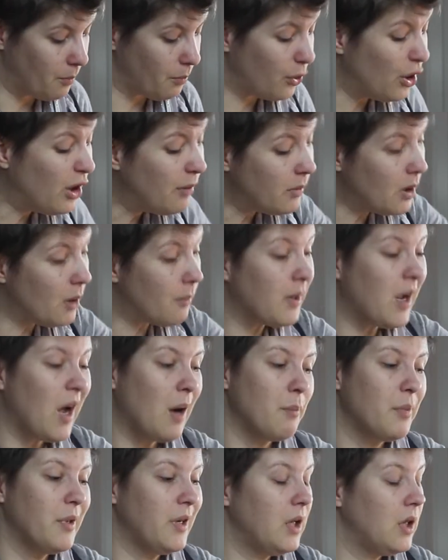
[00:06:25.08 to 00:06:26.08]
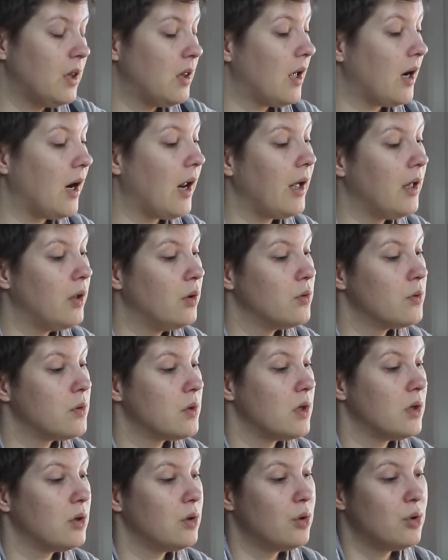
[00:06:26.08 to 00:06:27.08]
premium company that I
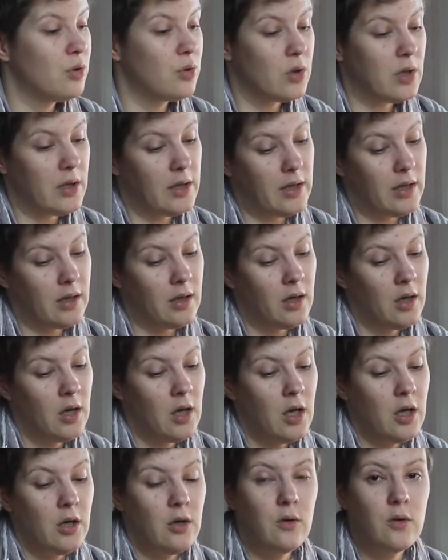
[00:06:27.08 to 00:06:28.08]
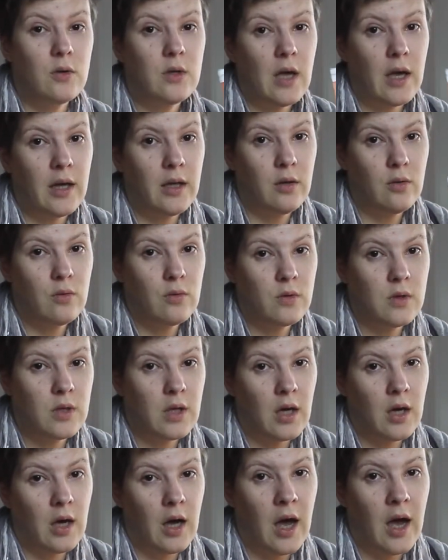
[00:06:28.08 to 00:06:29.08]
usually use. I use
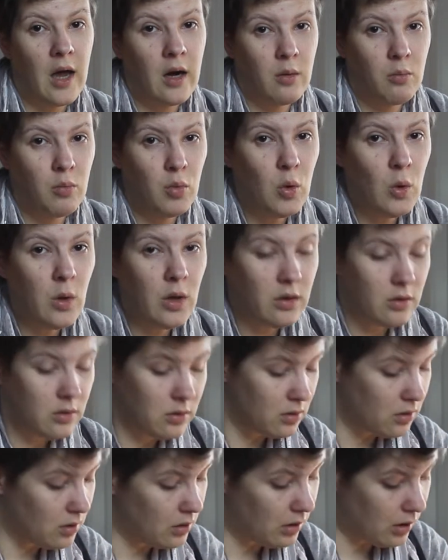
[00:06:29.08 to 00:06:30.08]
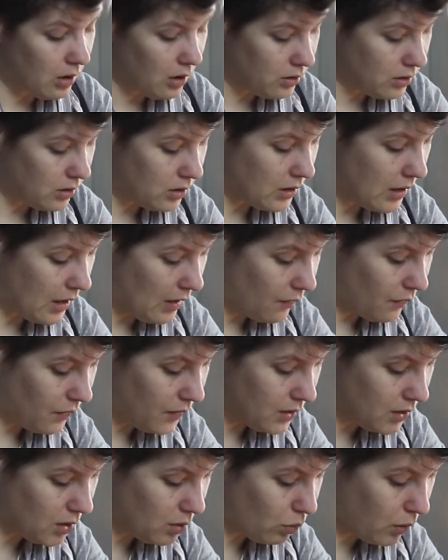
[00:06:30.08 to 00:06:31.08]
Hanemühle a lot, and
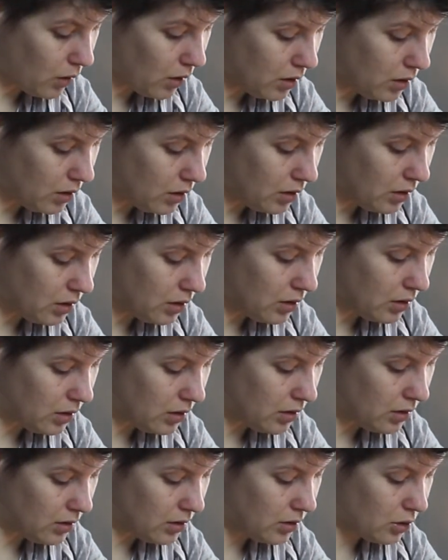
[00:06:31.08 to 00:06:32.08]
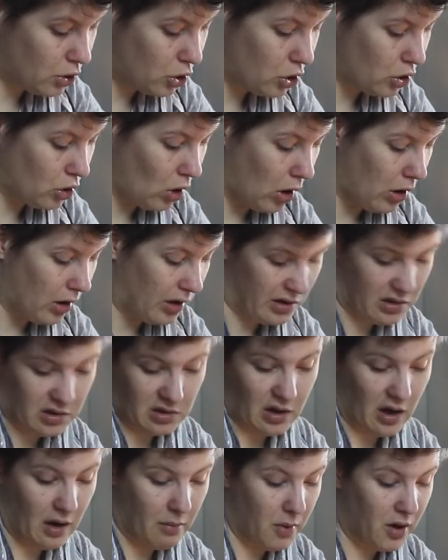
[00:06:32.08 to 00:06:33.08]
this one is
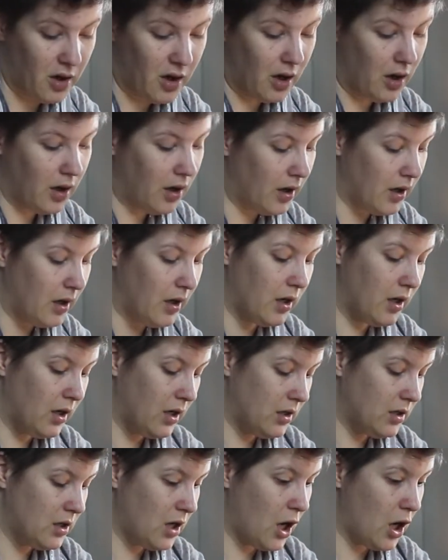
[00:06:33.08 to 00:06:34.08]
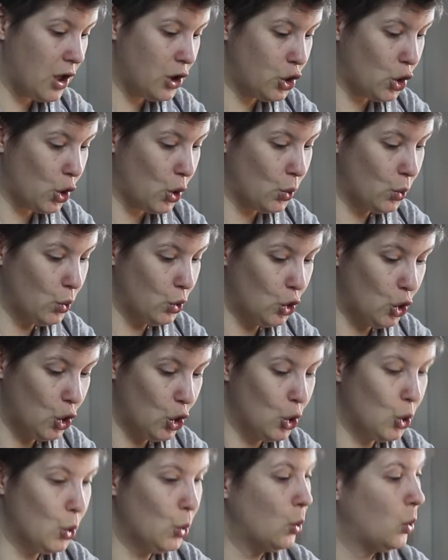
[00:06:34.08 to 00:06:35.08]
Charlottehammer, and I don't
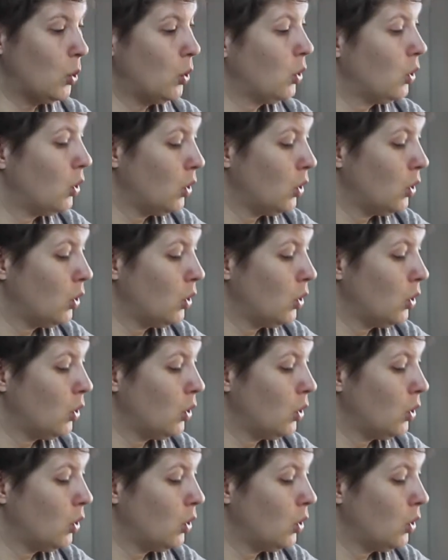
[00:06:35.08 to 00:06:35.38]
know.